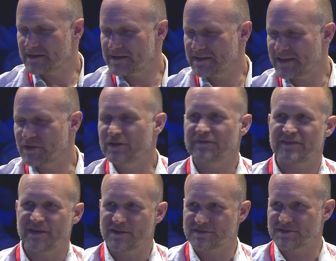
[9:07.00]
they could if
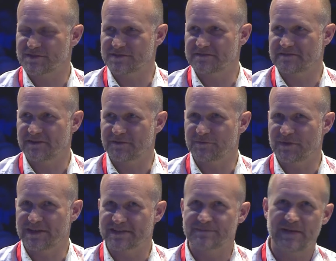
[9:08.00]
the answers that
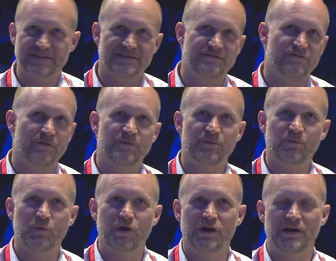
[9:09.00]
we expected from
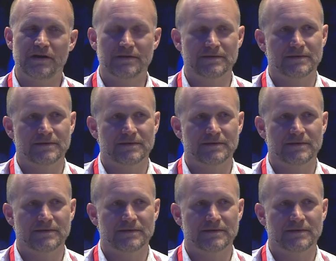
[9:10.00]
them were